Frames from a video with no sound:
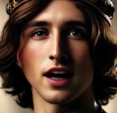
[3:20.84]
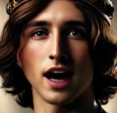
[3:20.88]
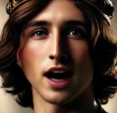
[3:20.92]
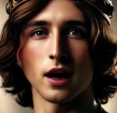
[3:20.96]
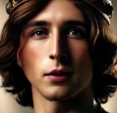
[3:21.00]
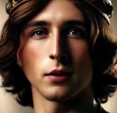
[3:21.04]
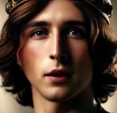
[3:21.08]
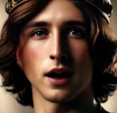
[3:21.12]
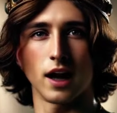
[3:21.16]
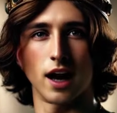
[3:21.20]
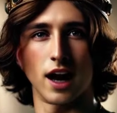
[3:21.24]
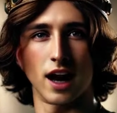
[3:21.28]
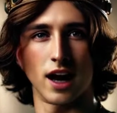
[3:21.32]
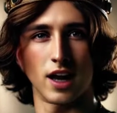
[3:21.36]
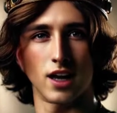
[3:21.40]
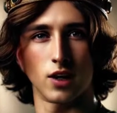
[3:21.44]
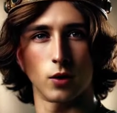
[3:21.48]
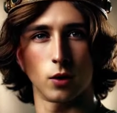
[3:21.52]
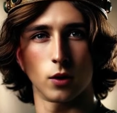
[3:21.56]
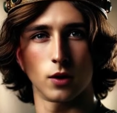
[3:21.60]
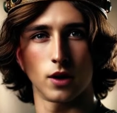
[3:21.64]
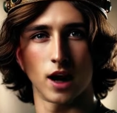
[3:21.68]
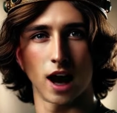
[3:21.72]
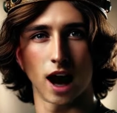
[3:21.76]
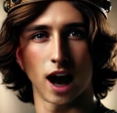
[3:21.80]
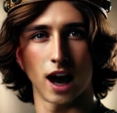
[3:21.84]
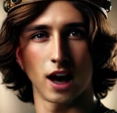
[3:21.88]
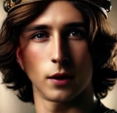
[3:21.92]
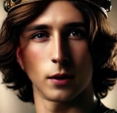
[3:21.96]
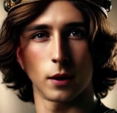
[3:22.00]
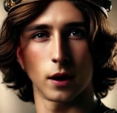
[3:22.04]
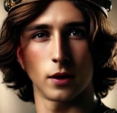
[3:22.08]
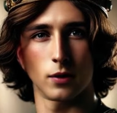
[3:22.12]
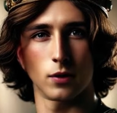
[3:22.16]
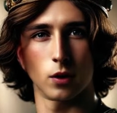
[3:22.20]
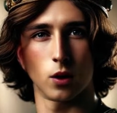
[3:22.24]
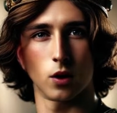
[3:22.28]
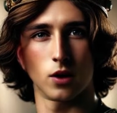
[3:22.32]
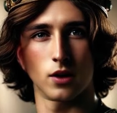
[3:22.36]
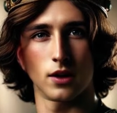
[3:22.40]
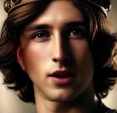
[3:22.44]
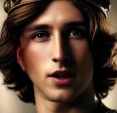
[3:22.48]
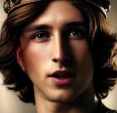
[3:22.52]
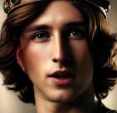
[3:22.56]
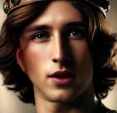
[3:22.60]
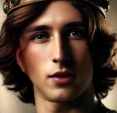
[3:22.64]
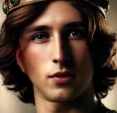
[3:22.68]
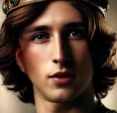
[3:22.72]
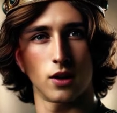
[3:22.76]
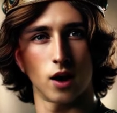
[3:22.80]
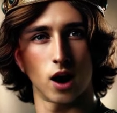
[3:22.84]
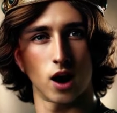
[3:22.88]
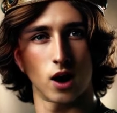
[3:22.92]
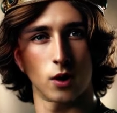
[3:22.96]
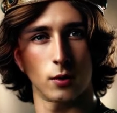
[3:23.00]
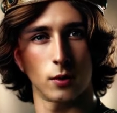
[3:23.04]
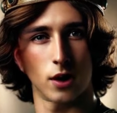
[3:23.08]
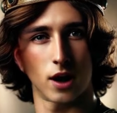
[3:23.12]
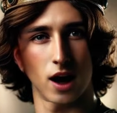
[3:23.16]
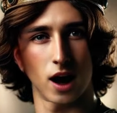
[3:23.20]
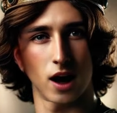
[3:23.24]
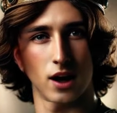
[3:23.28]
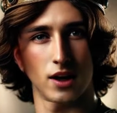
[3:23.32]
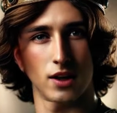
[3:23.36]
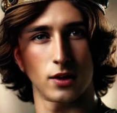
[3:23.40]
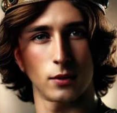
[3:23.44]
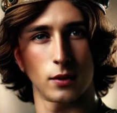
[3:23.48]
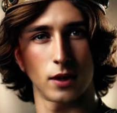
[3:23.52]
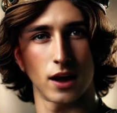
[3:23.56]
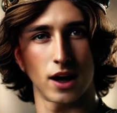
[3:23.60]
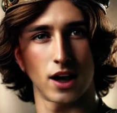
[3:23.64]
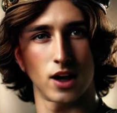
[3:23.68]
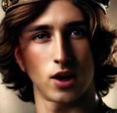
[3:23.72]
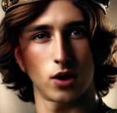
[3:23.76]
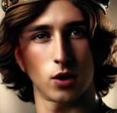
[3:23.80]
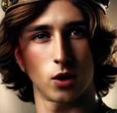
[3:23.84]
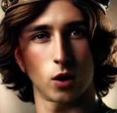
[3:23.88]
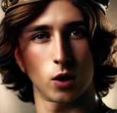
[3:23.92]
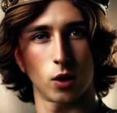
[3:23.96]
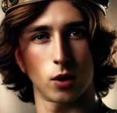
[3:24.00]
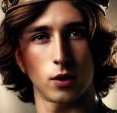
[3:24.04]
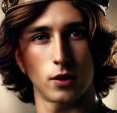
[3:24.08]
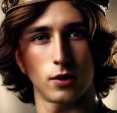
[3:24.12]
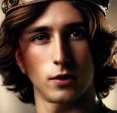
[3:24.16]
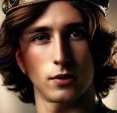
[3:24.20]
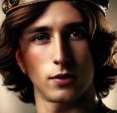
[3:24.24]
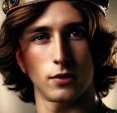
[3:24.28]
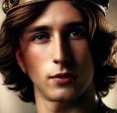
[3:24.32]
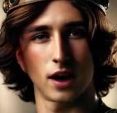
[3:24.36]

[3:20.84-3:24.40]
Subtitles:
yet my hands were tied by forces far beyond my control.